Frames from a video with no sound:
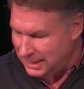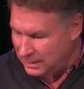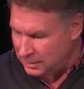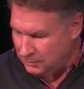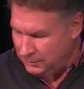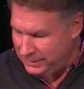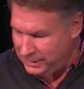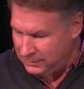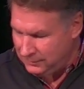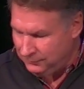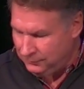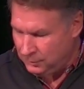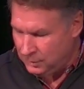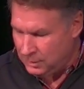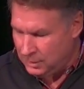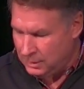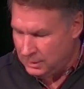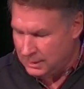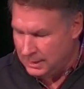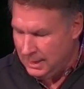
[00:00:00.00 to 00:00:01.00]
week of
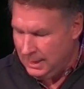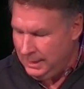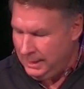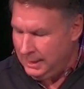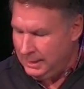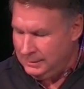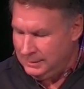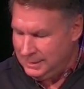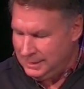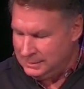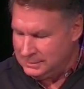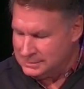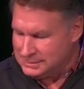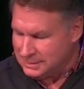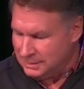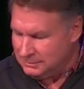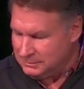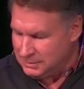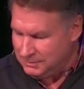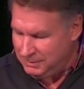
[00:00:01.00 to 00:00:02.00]
work and then
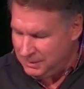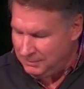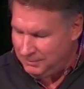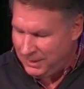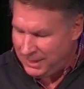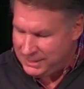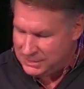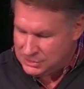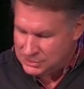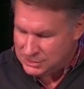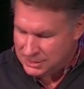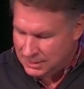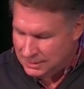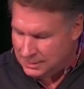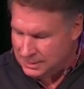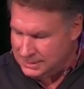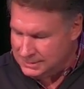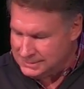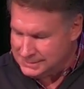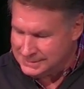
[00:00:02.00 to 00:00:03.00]
some to be by
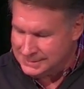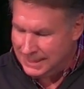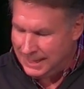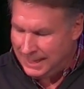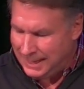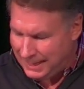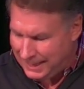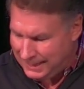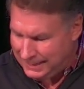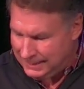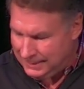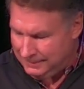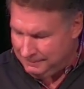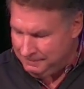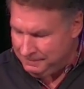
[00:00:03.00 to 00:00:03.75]
Sherry's side.